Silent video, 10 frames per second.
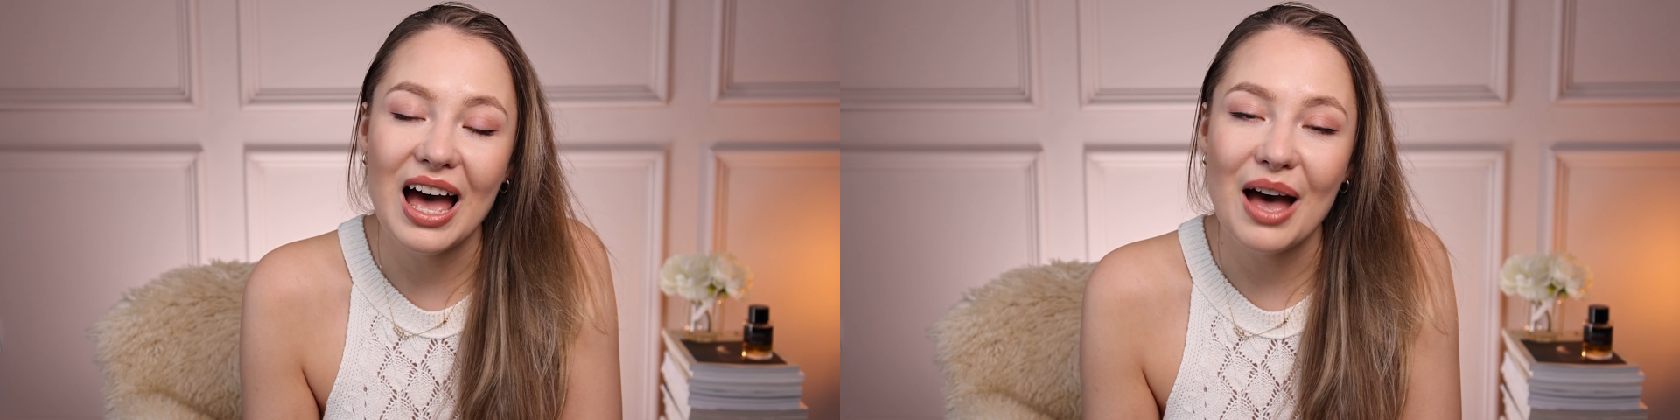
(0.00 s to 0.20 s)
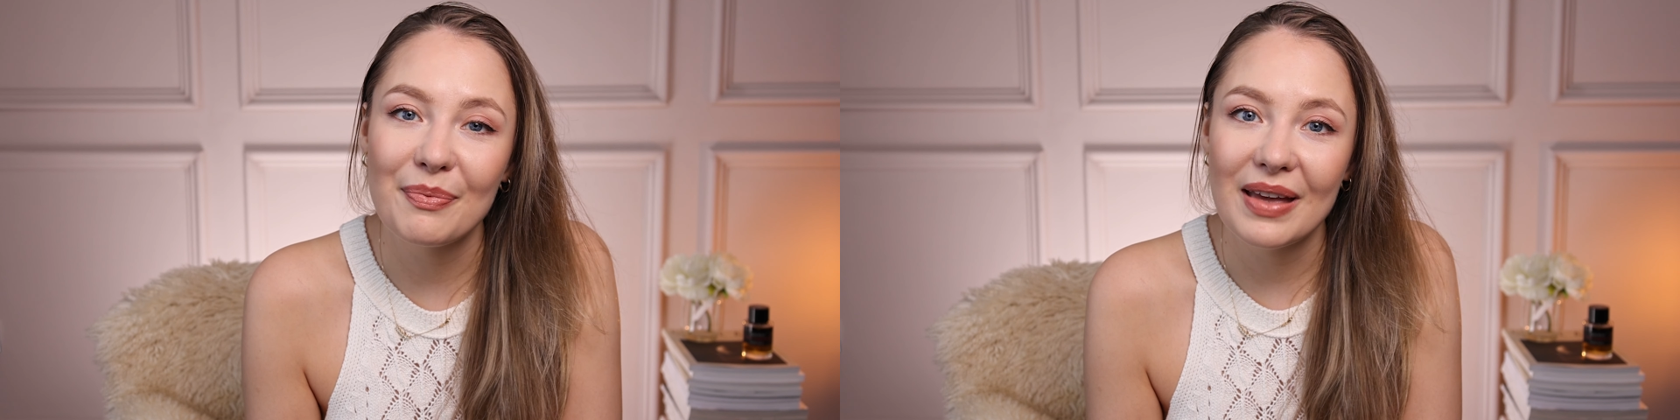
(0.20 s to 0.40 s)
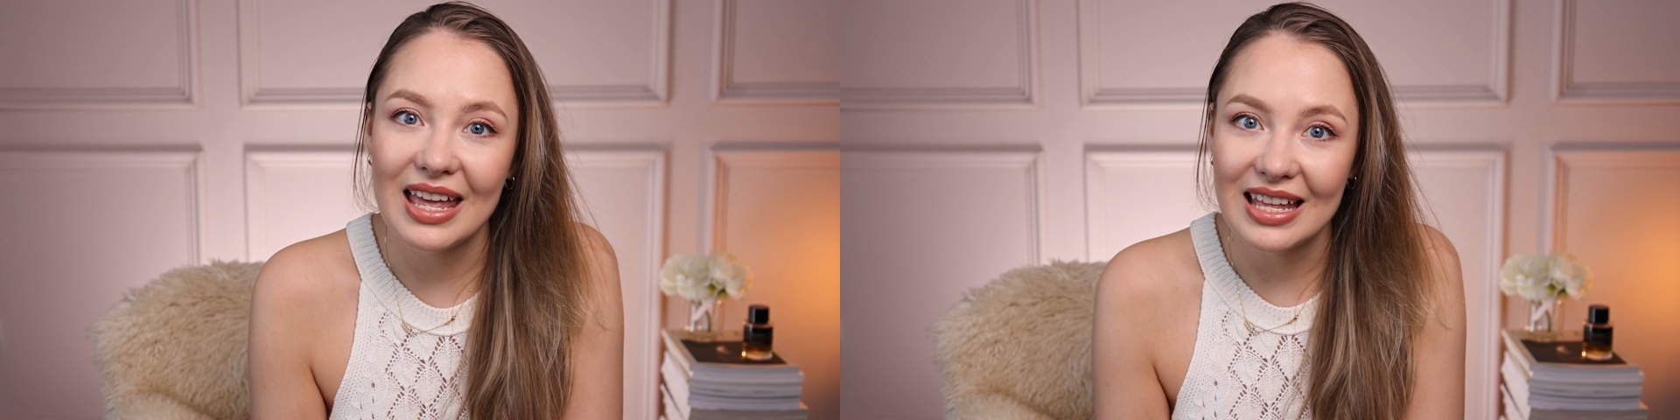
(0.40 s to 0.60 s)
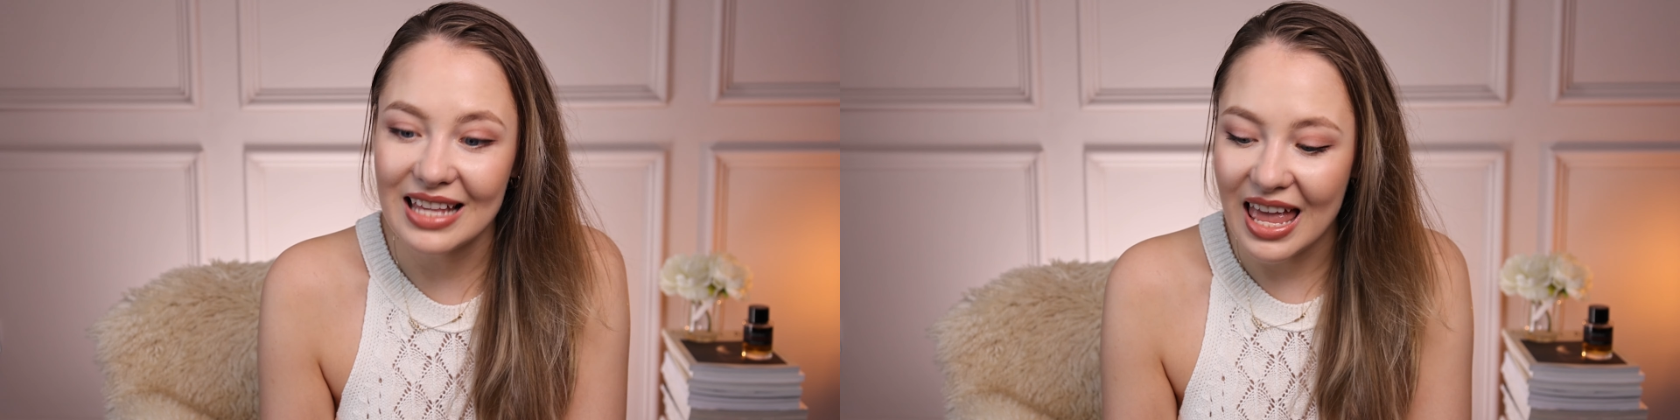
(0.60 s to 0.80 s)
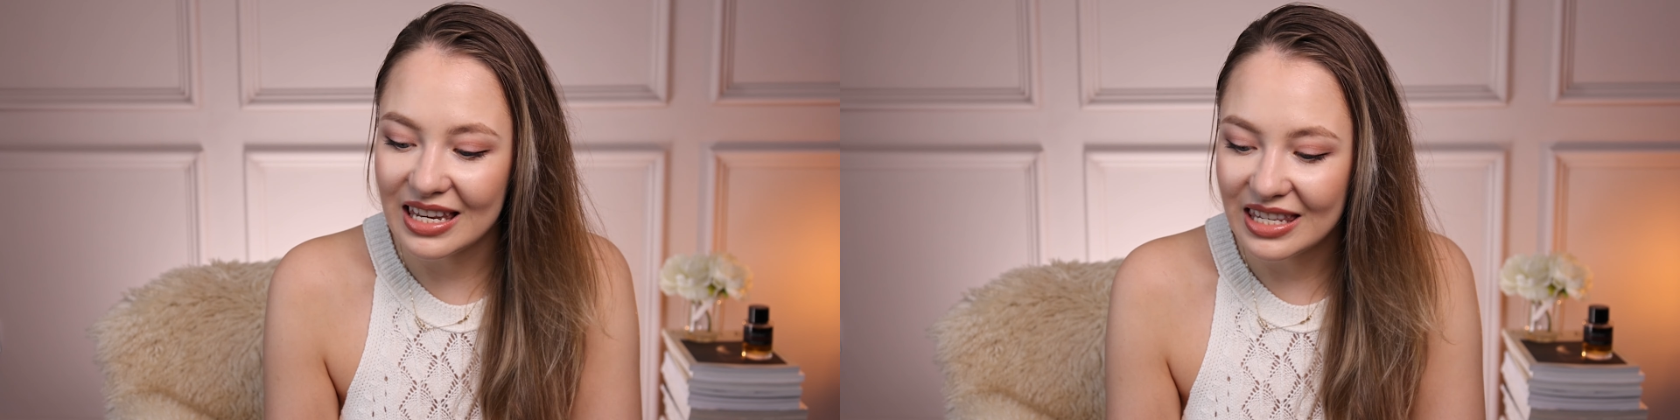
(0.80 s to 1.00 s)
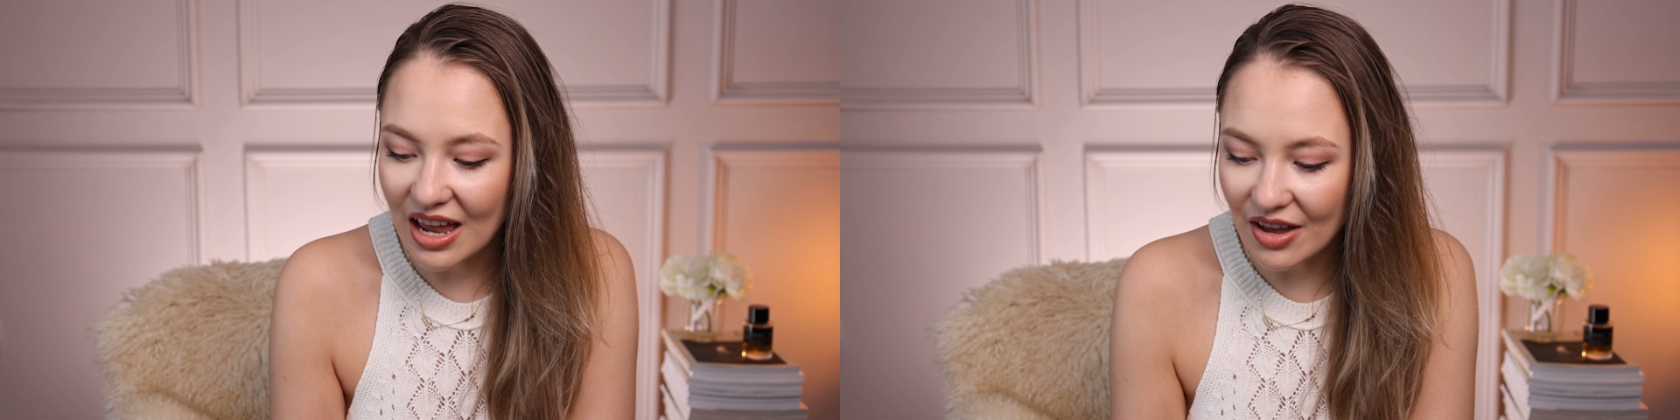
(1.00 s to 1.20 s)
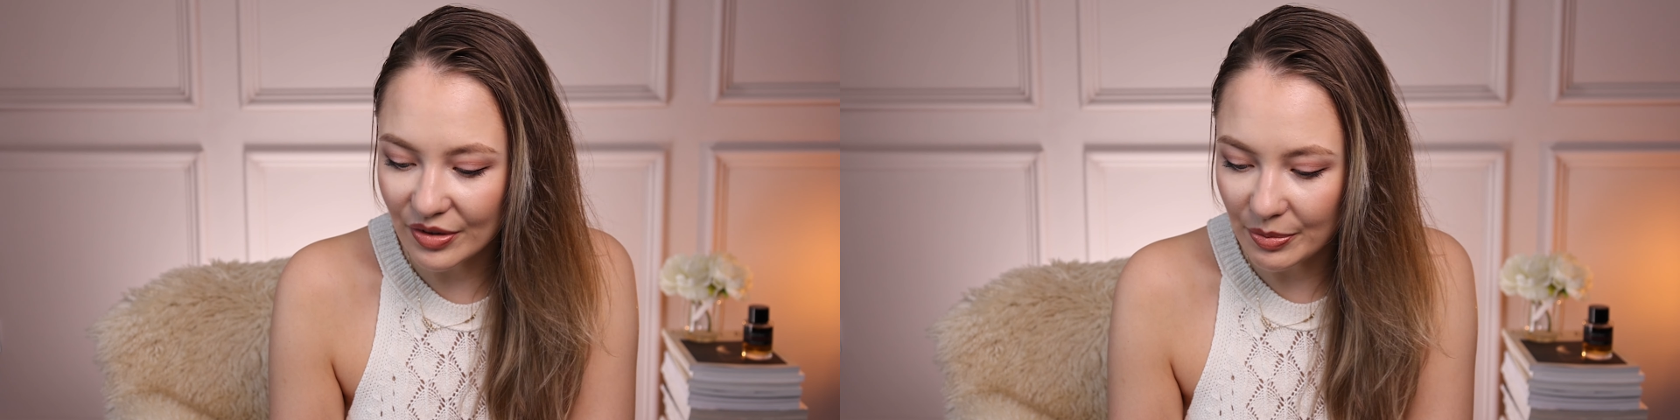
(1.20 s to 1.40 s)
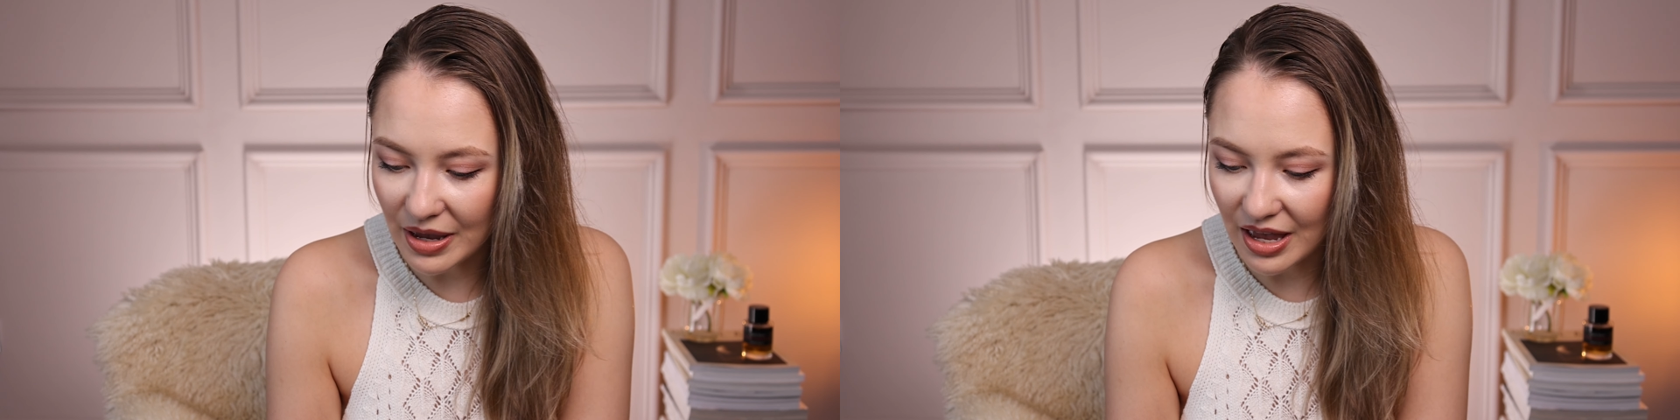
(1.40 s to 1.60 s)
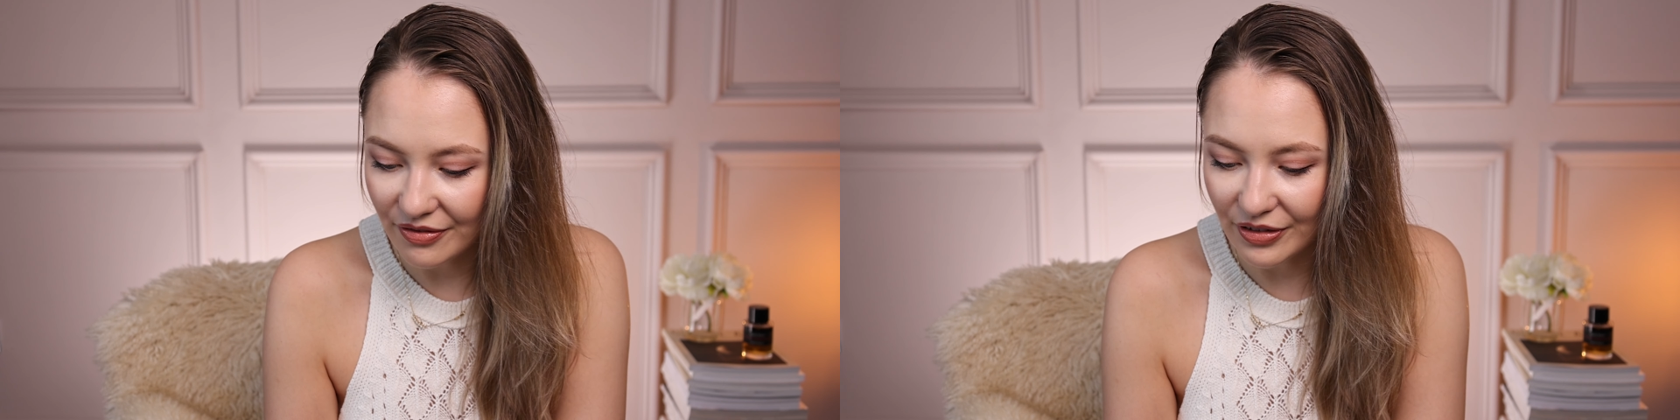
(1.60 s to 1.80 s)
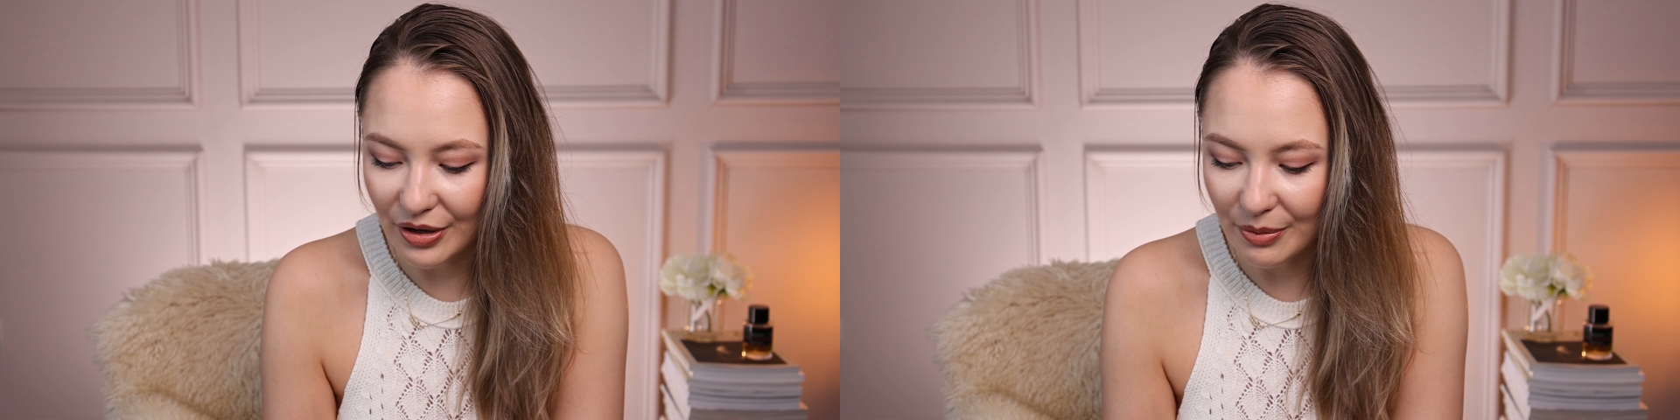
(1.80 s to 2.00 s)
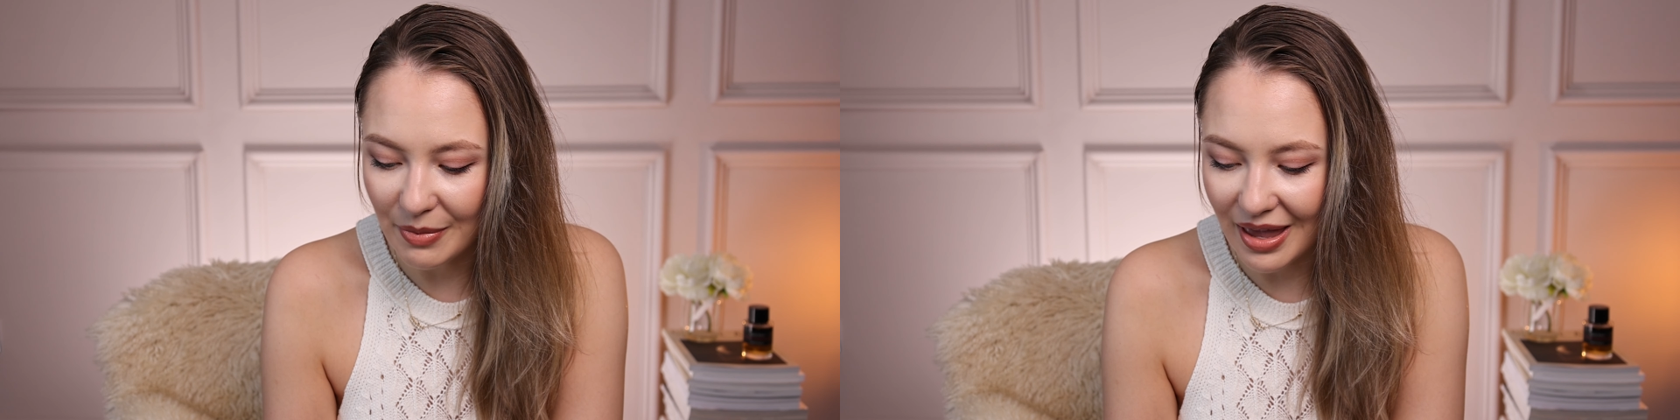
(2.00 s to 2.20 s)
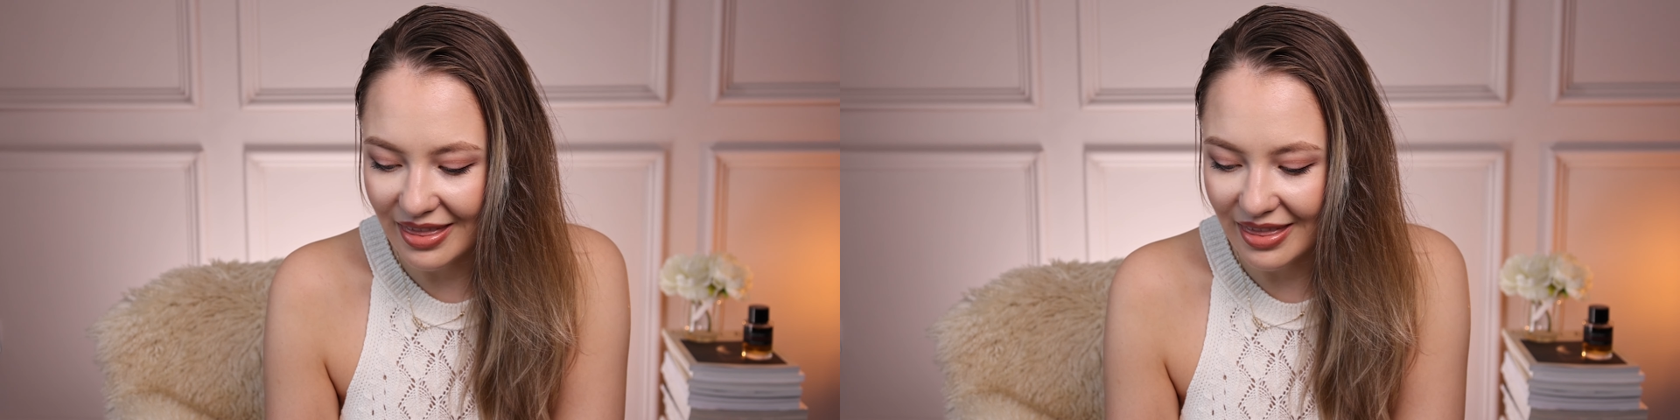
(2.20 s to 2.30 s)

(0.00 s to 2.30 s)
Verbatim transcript: up is another perfume